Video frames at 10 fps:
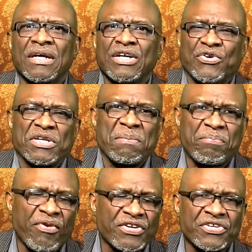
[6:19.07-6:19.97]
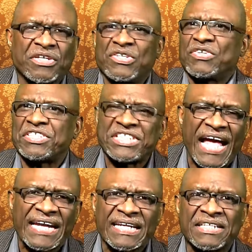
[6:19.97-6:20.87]
your depression, your
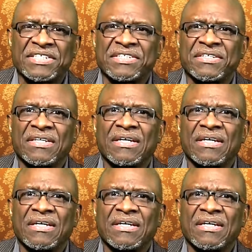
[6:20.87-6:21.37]
sadness.